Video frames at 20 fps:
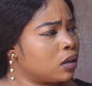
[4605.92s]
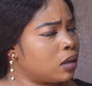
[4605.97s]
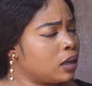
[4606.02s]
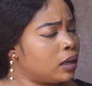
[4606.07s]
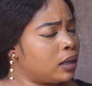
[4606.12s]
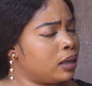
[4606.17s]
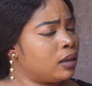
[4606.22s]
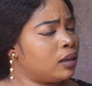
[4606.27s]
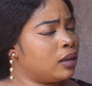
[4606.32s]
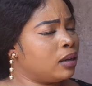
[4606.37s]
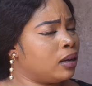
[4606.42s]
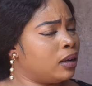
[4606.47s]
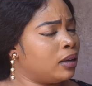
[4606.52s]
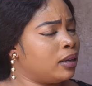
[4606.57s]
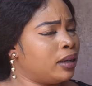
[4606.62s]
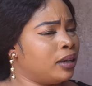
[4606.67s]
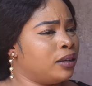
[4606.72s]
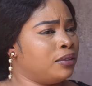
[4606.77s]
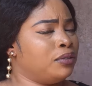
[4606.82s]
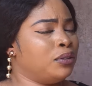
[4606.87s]
I
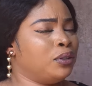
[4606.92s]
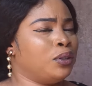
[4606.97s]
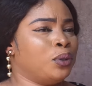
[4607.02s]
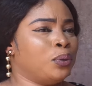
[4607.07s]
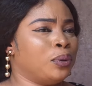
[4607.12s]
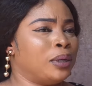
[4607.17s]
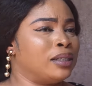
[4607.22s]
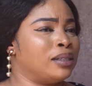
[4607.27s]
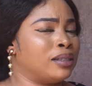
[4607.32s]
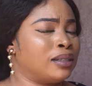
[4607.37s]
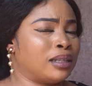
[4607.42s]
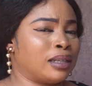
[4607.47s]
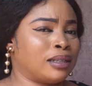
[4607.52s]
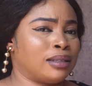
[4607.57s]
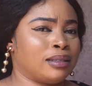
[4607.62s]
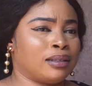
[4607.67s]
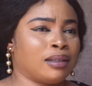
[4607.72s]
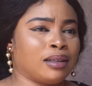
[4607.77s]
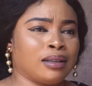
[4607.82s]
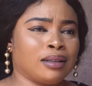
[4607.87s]
have a twin
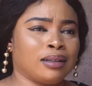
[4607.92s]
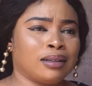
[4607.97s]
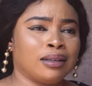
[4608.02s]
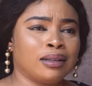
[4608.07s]
sister.